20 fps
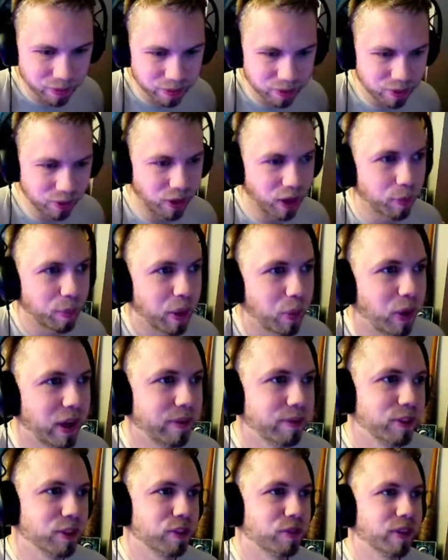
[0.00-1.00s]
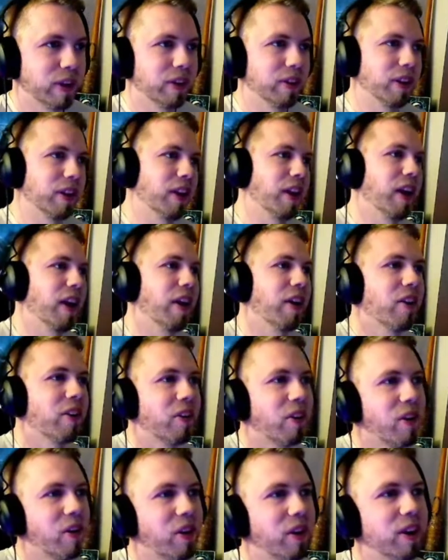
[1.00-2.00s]
Sorry, my wife just found the cat.
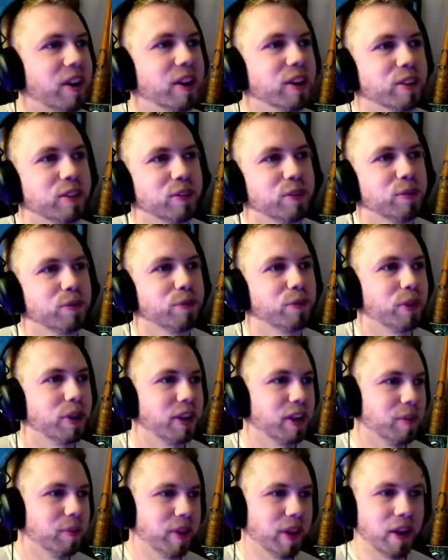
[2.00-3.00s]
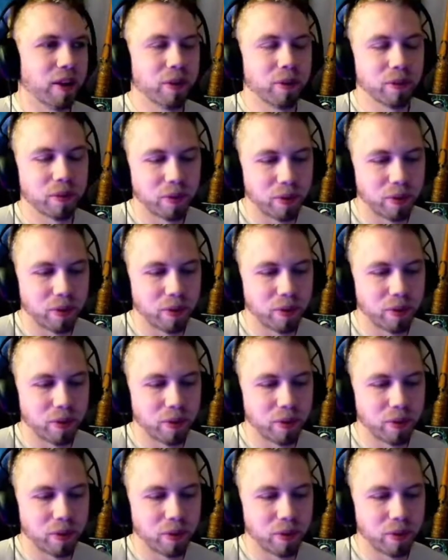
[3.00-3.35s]
It's freaking me out.